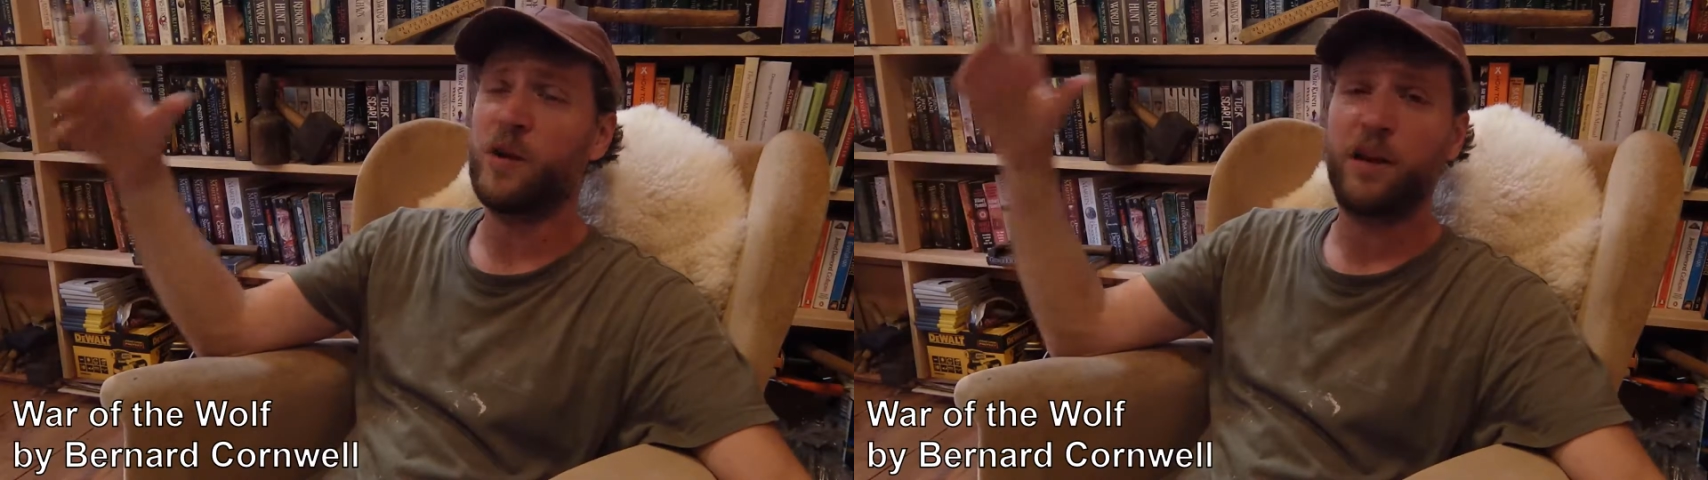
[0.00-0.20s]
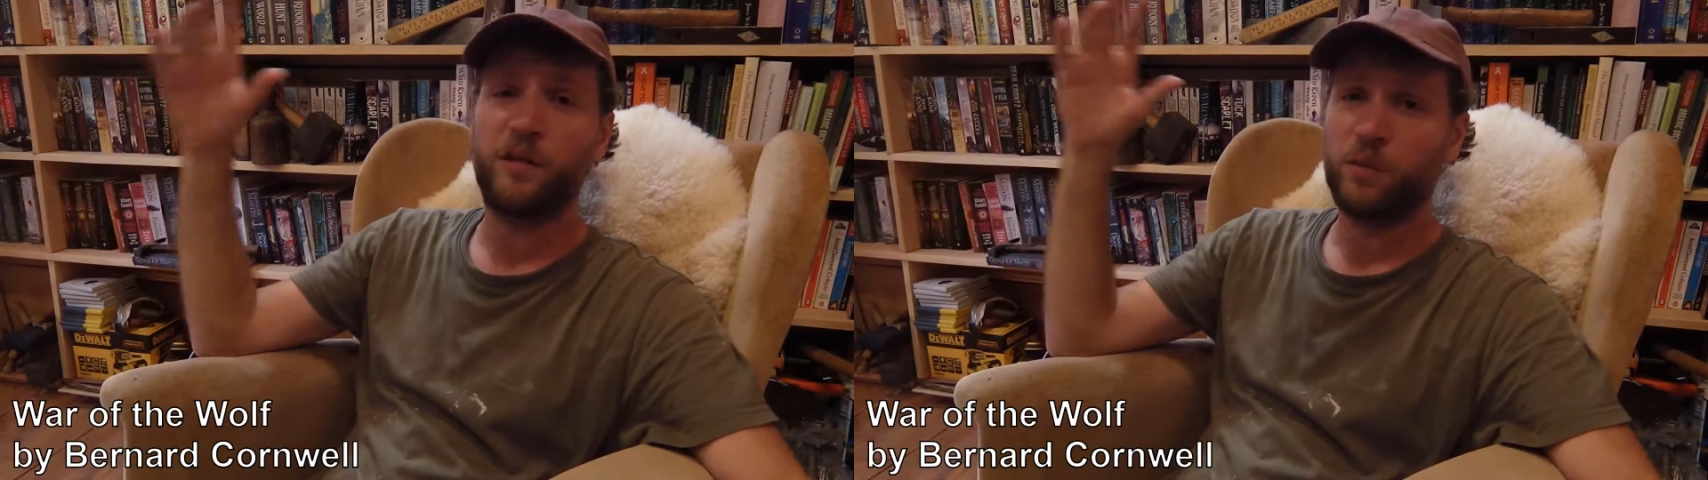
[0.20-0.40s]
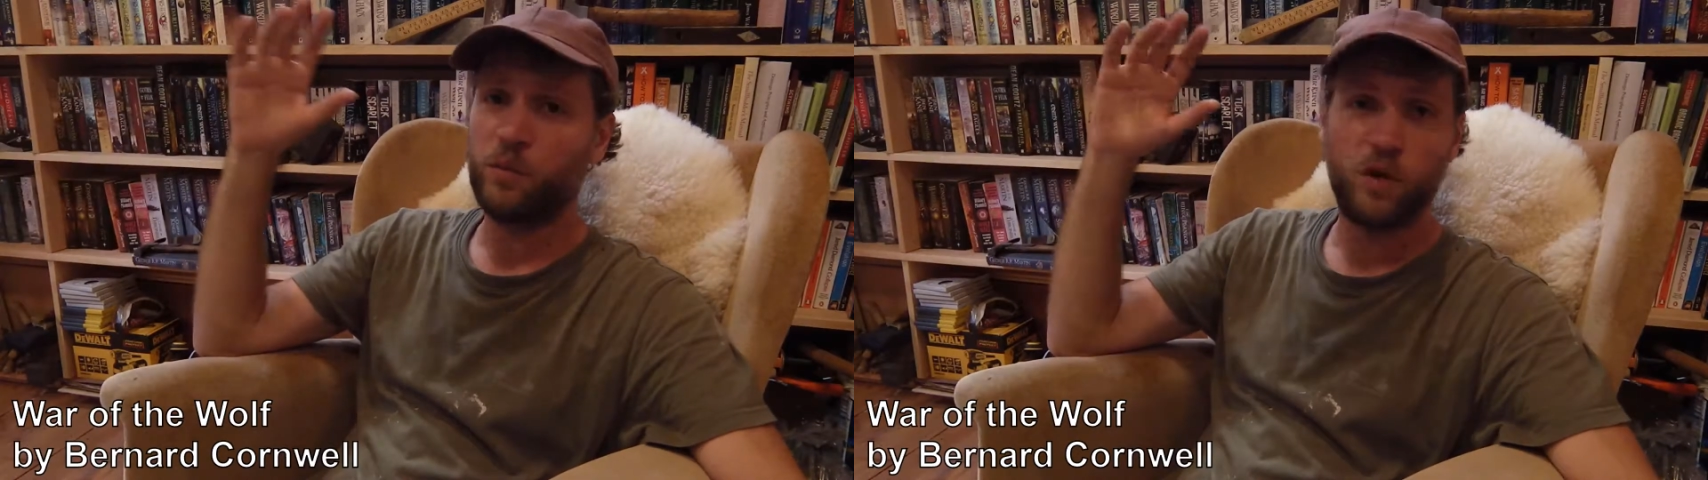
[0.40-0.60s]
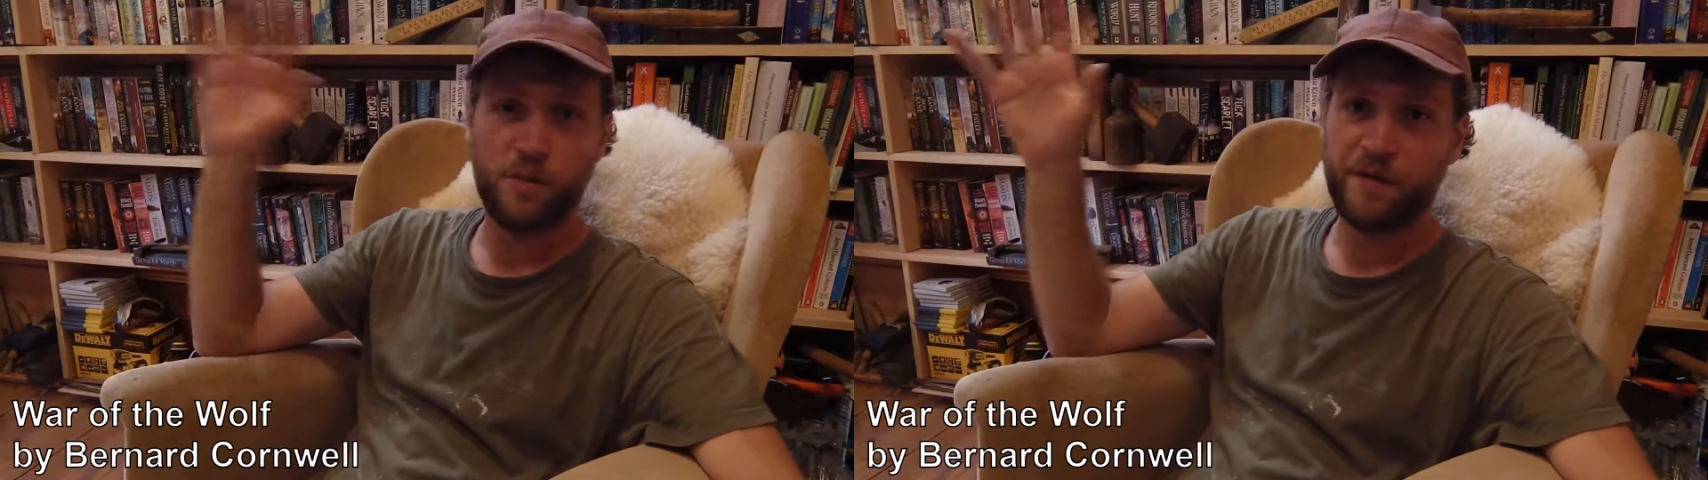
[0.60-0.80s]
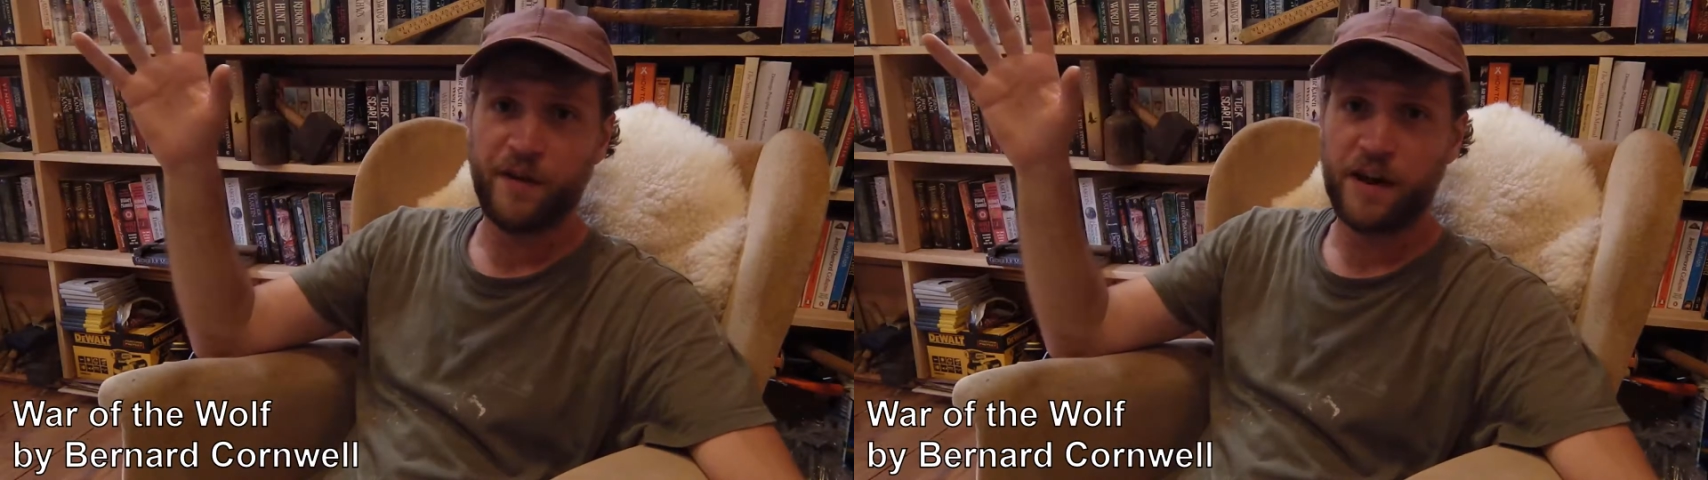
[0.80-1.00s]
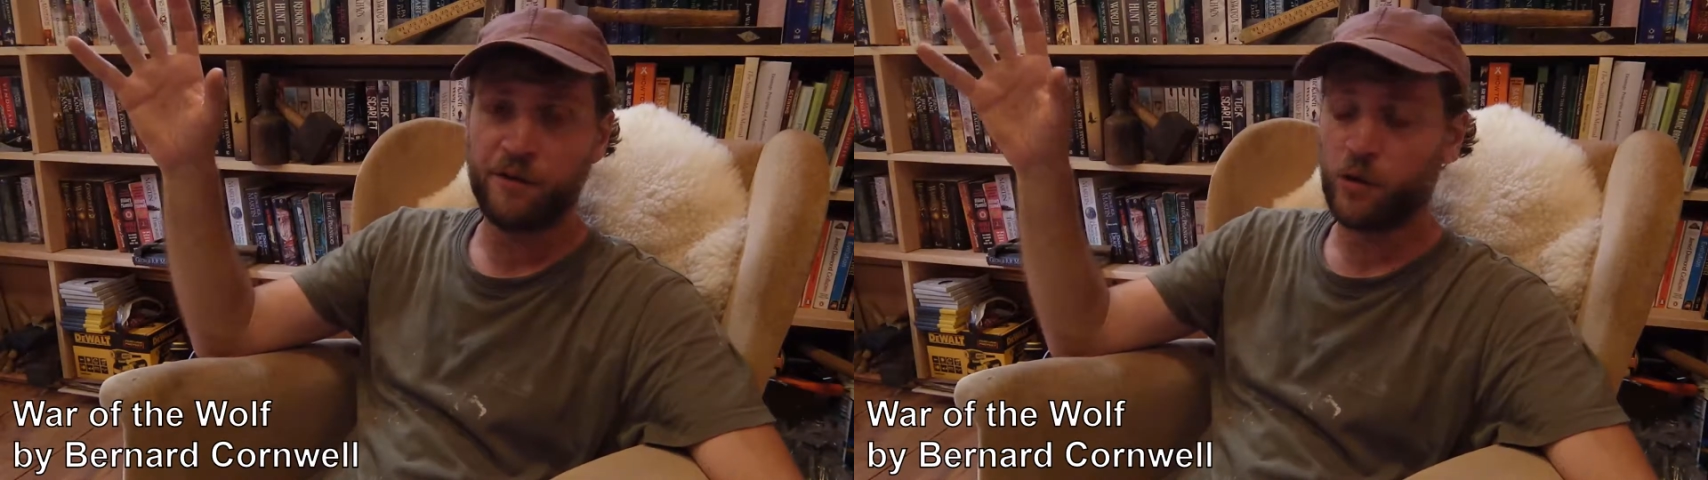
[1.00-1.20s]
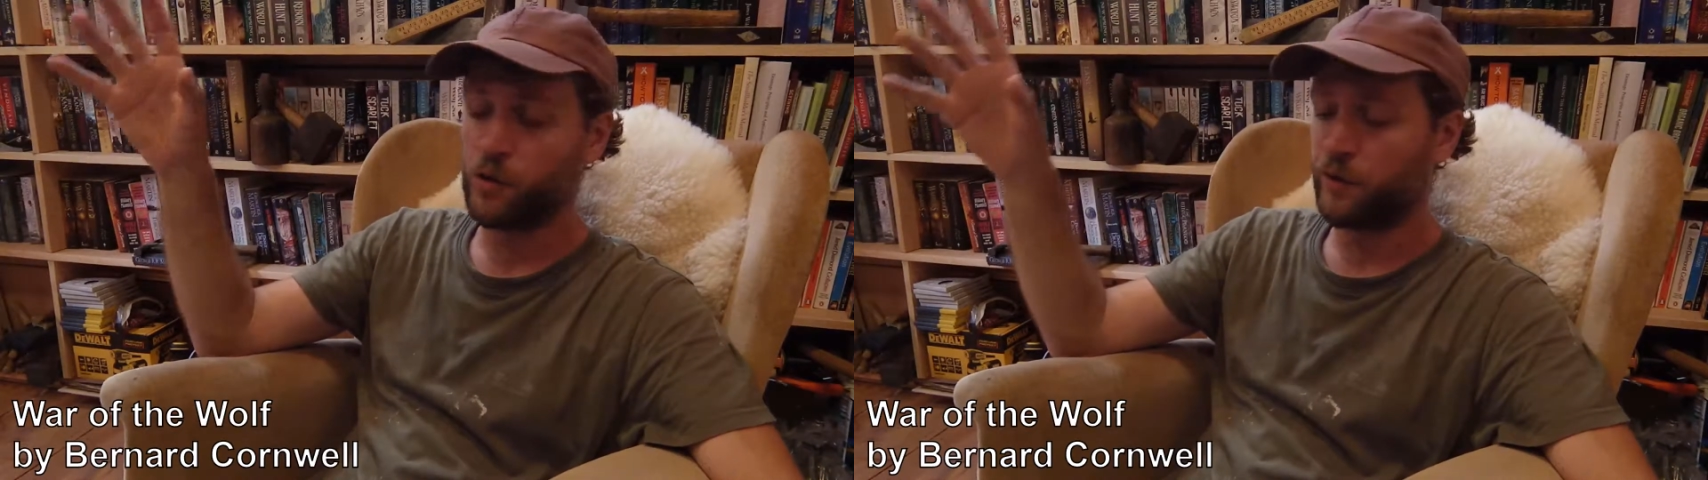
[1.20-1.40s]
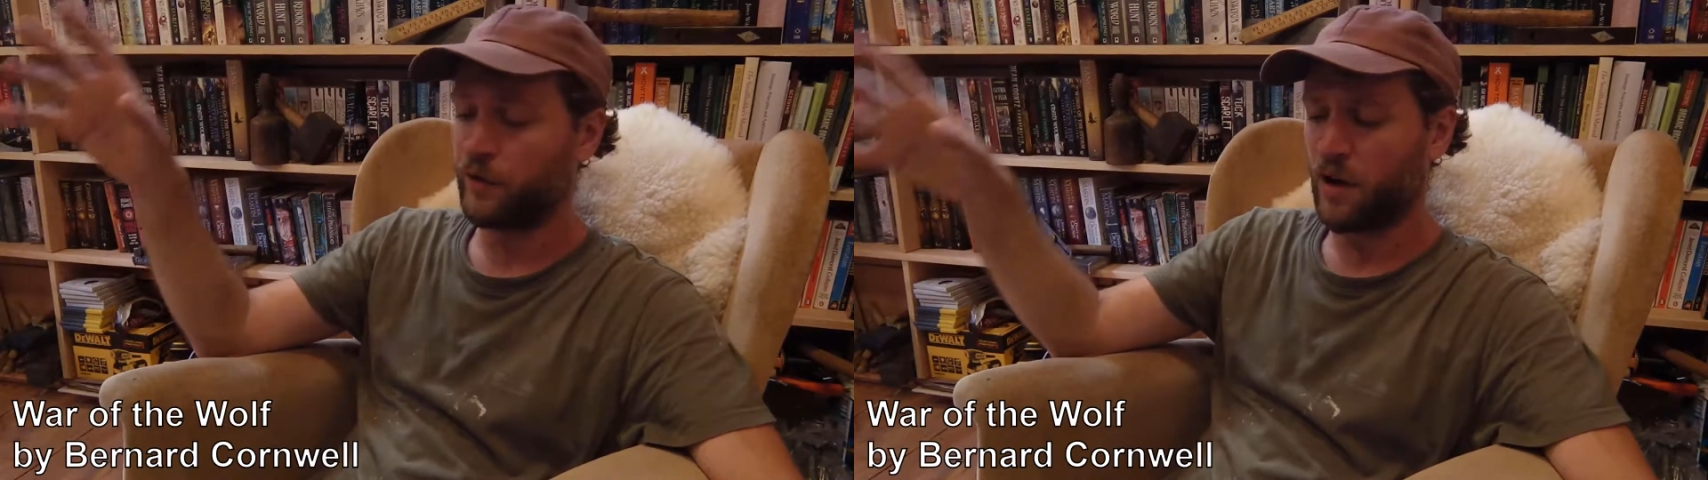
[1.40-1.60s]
is one of my favourite authors.